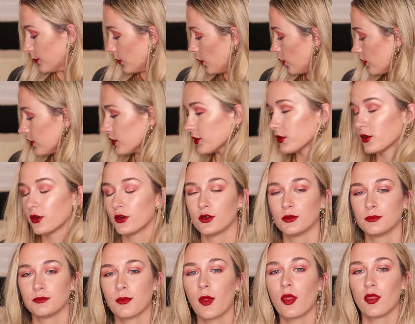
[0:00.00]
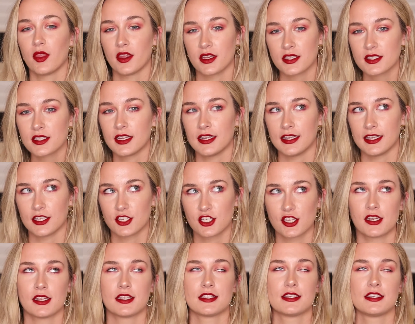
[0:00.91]
all in all, this
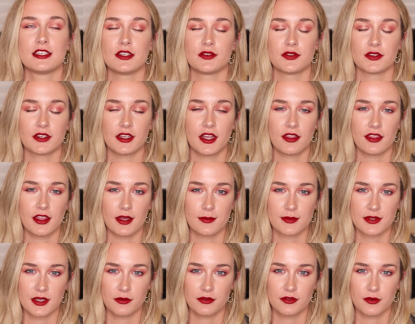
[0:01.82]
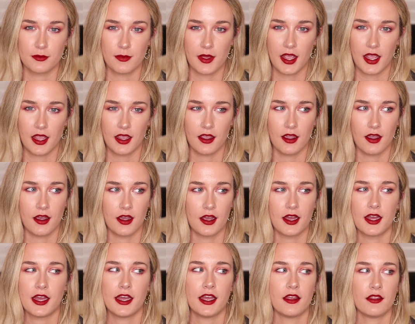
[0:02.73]
collection is definitely a thumbs up from me.
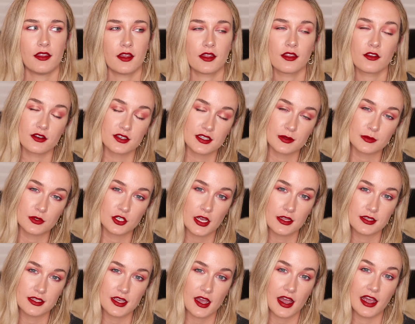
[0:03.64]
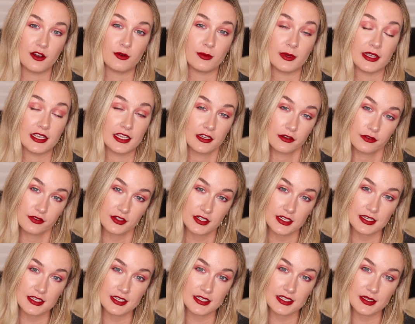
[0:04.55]
I think there are some shades that I will be
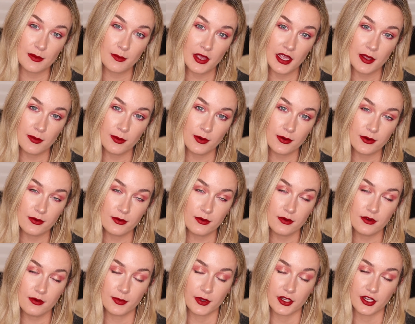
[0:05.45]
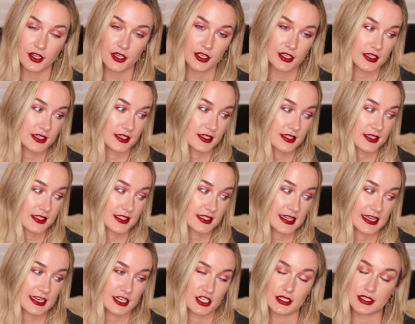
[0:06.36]
gifting to some people because
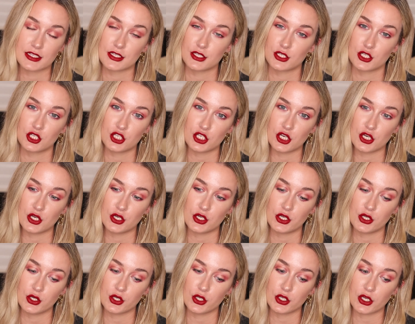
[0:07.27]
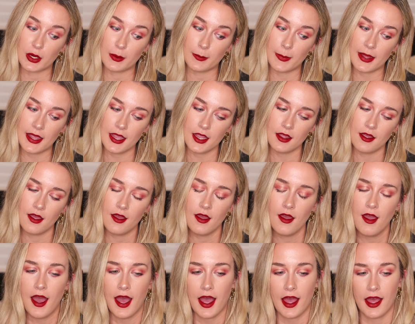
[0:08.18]
they just don't look good on me.
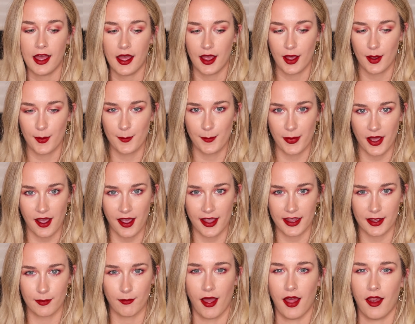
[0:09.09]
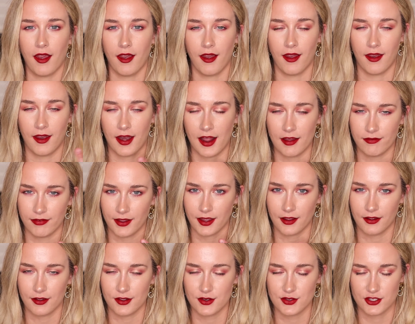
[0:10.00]
But I am
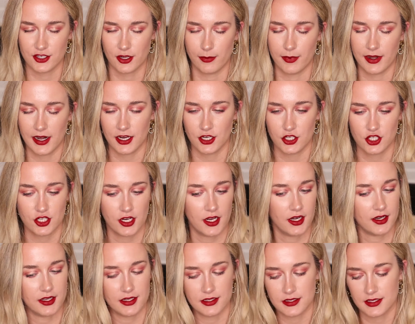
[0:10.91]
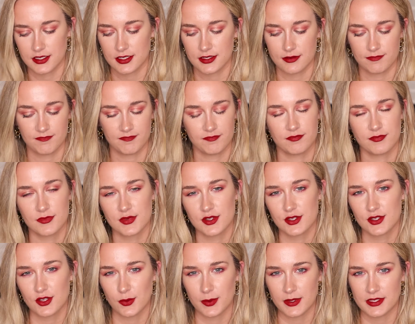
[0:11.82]
loving Domination. It's
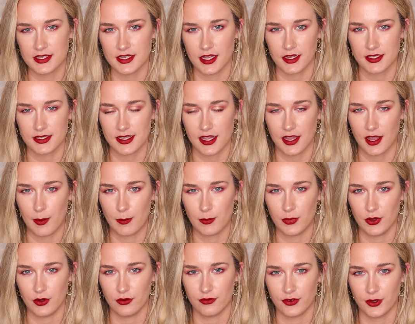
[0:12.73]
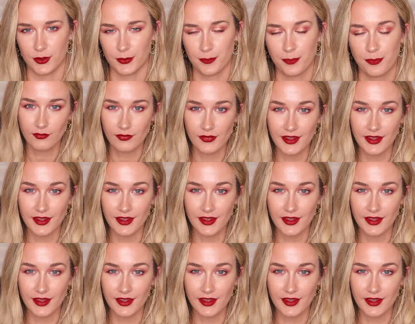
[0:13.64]
super sexy and beautiful.